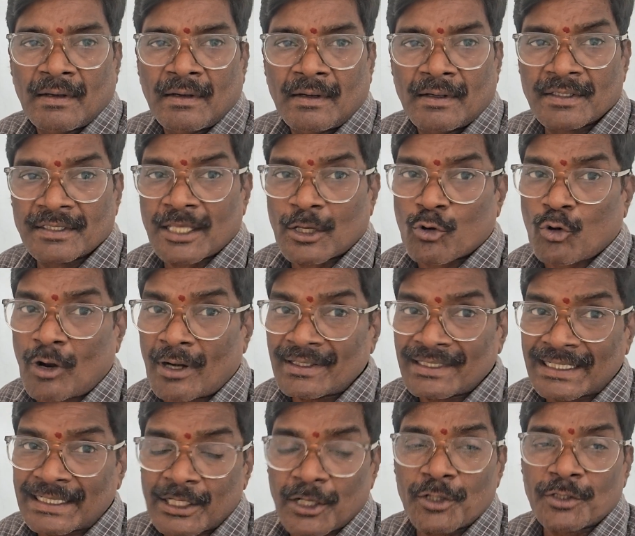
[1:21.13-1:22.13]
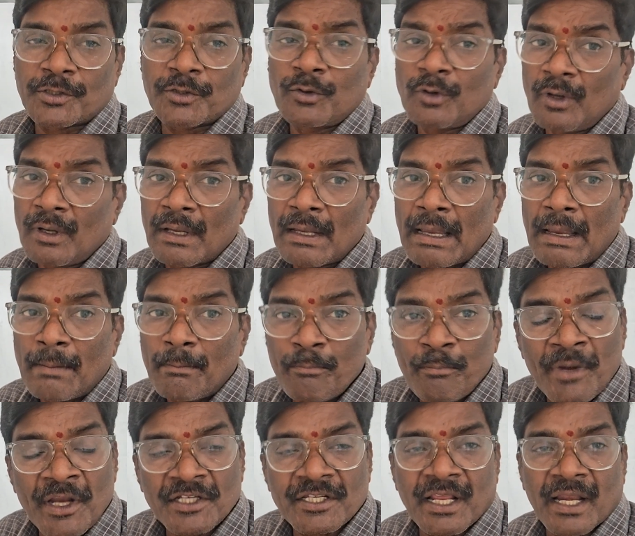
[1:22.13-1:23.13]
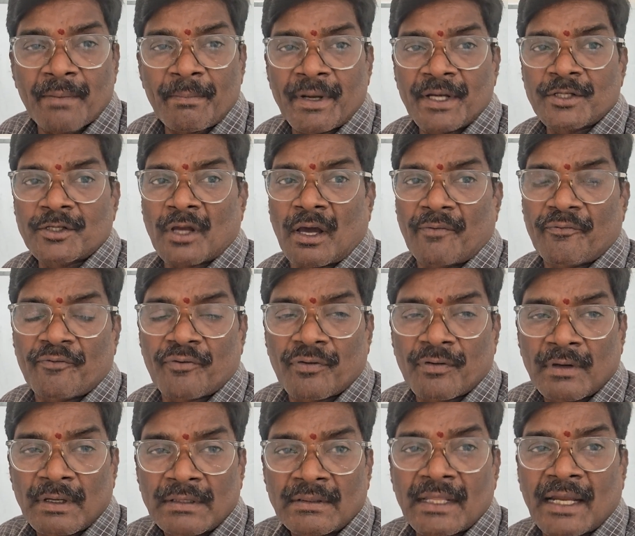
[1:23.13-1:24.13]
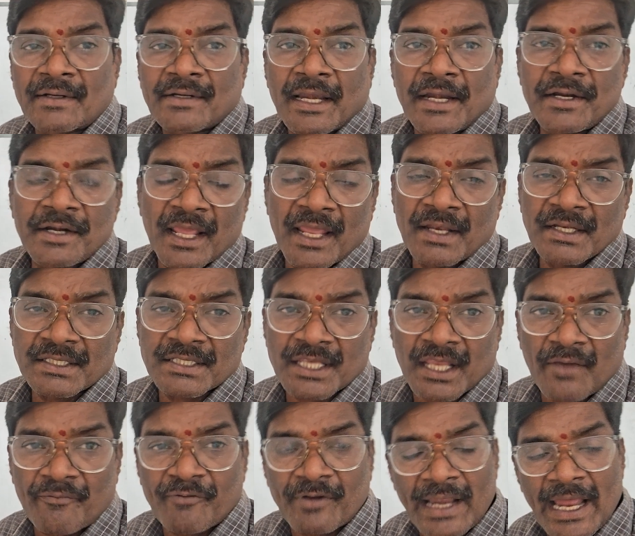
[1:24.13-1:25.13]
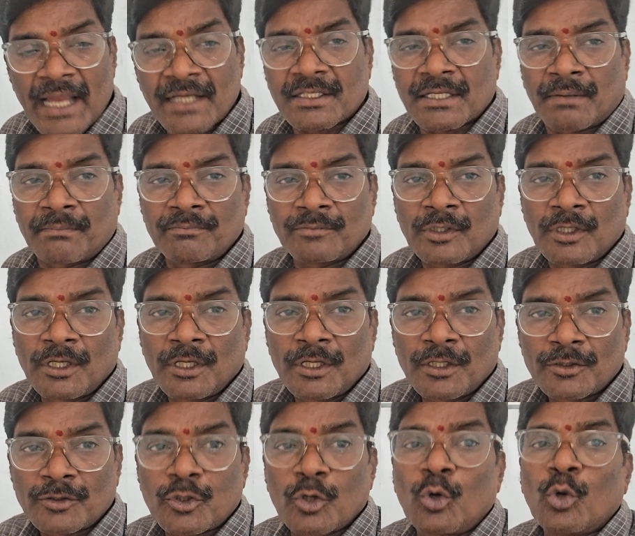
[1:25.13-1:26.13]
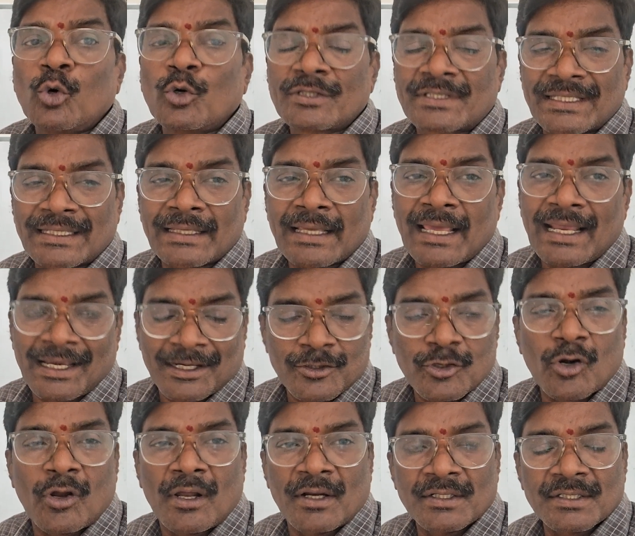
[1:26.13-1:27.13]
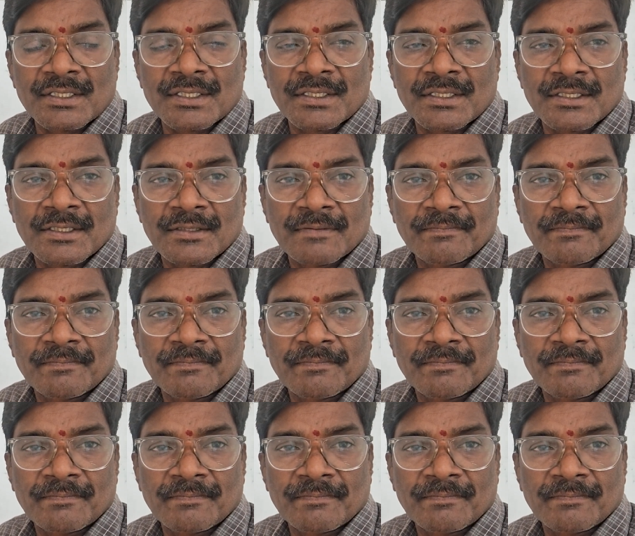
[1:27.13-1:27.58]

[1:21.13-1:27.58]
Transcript: It is a quantitative measurement of the tendency of an atom to lose electrons.